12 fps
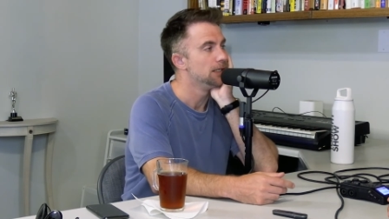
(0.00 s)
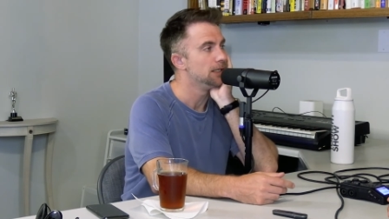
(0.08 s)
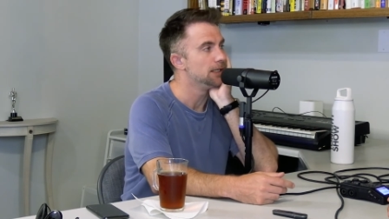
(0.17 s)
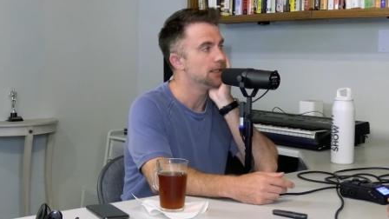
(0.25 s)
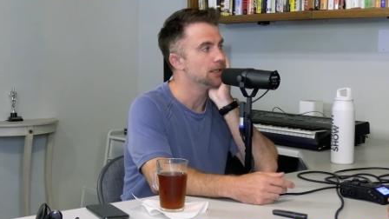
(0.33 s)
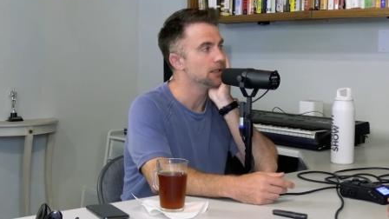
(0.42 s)

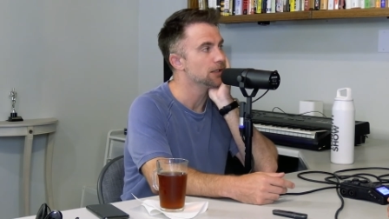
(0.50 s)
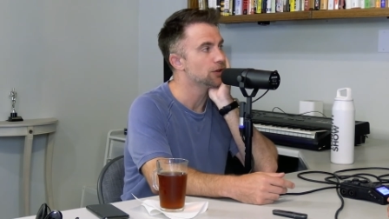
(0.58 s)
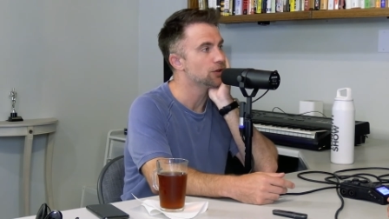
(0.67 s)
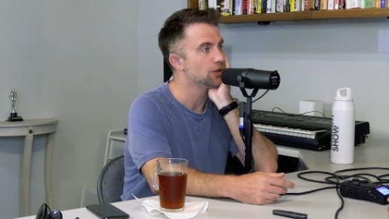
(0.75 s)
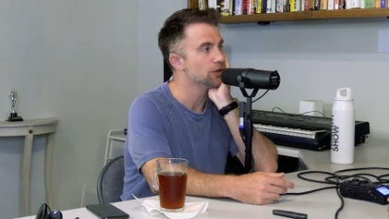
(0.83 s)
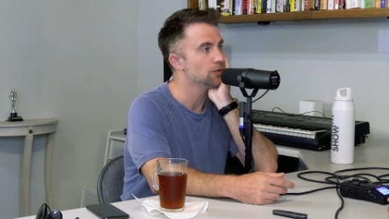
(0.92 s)
The
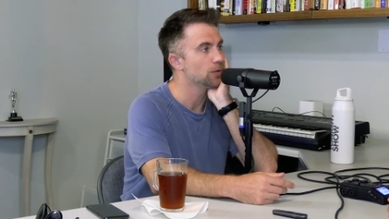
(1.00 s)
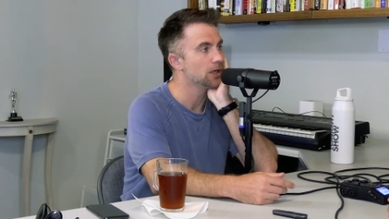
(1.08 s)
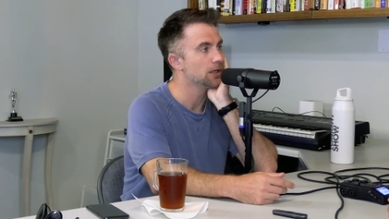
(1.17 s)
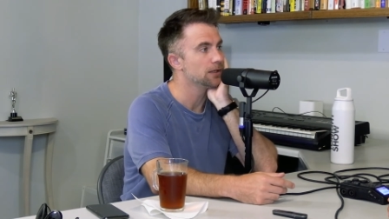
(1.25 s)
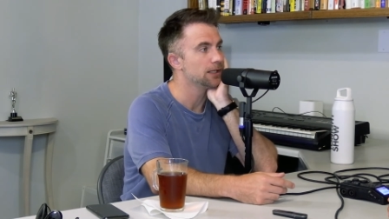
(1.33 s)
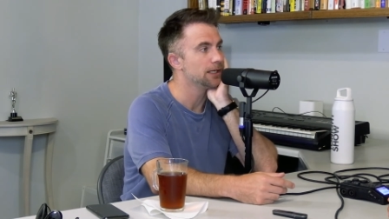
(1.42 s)
third
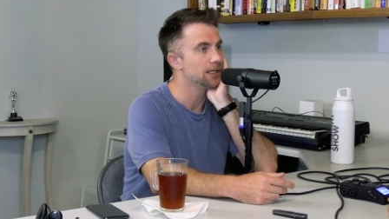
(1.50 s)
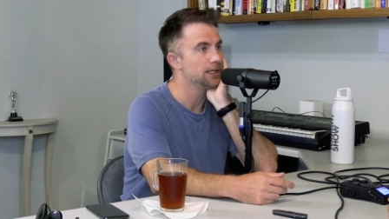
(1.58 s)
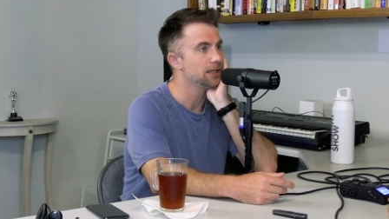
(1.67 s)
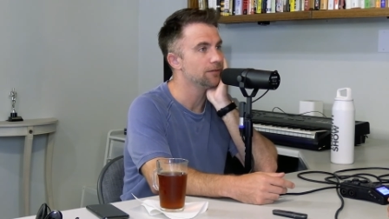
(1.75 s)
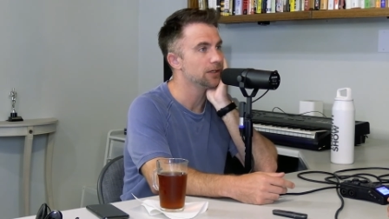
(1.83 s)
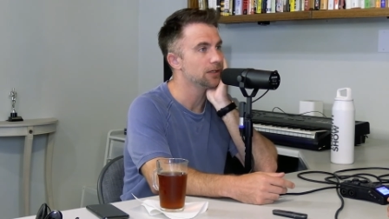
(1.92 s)
one they
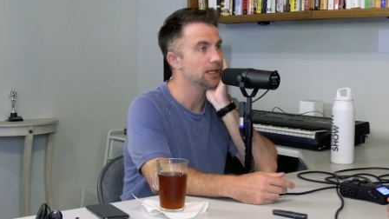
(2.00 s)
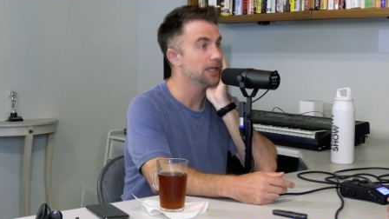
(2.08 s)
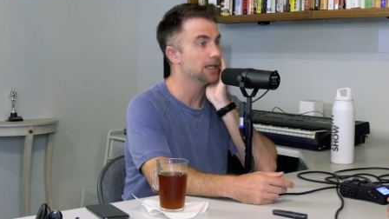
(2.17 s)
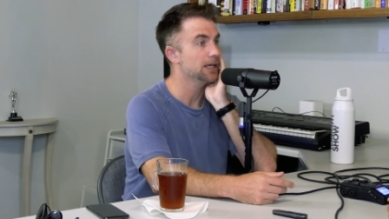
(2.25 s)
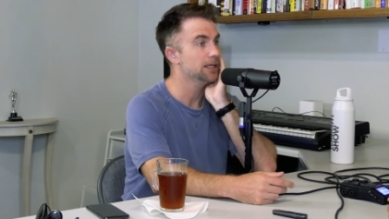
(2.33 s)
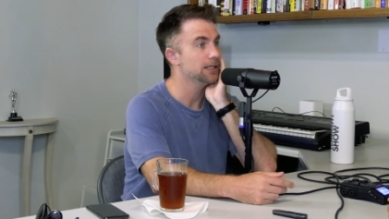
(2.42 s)
didn't even
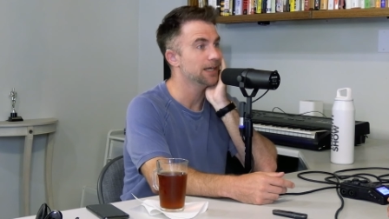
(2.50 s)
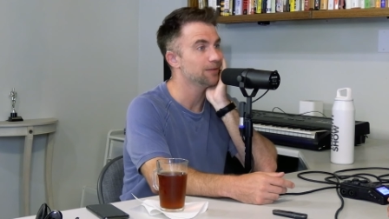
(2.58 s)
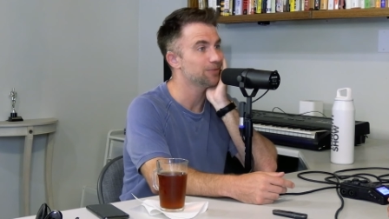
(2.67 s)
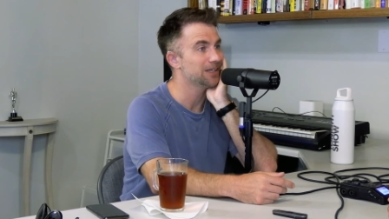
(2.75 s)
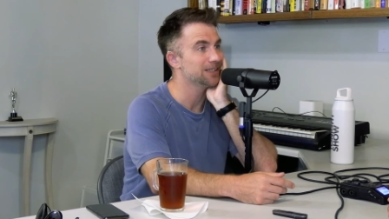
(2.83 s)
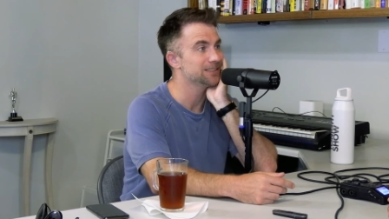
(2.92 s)
take in
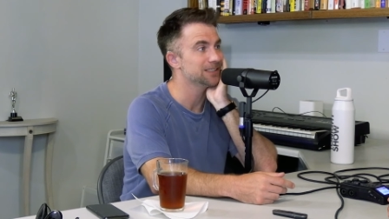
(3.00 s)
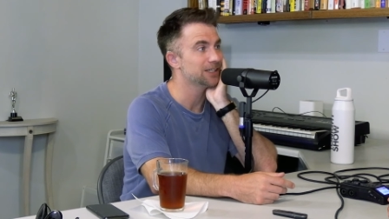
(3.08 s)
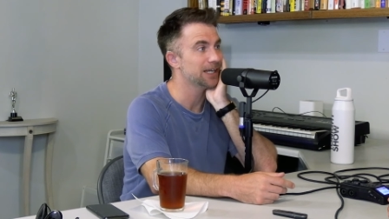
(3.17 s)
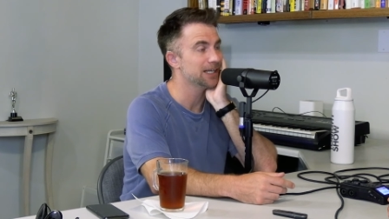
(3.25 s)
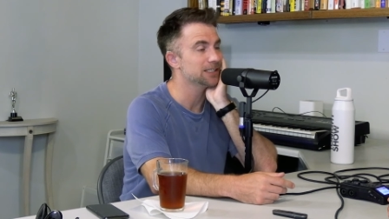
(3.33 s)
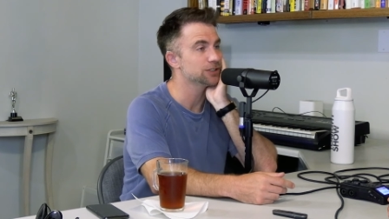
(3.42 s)
yet because they're
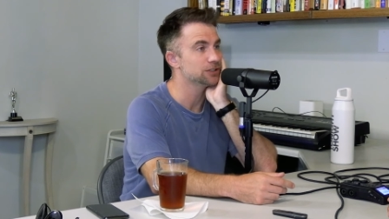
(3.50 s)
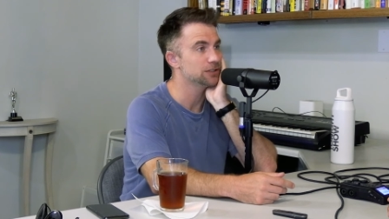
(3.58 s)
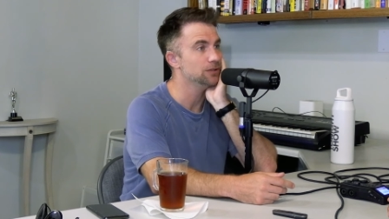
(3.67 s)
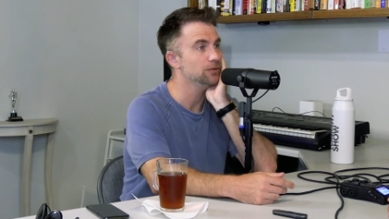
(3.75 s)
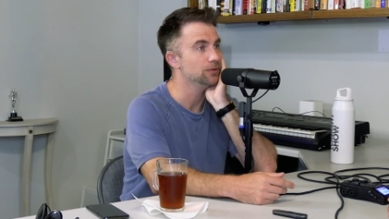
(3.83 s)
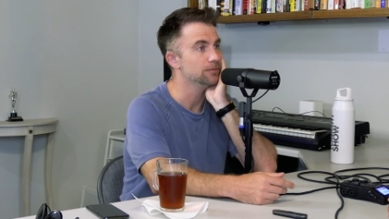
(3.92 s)
getting
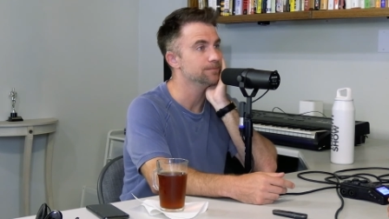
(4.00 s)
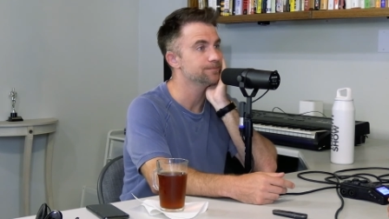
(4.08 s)
sued.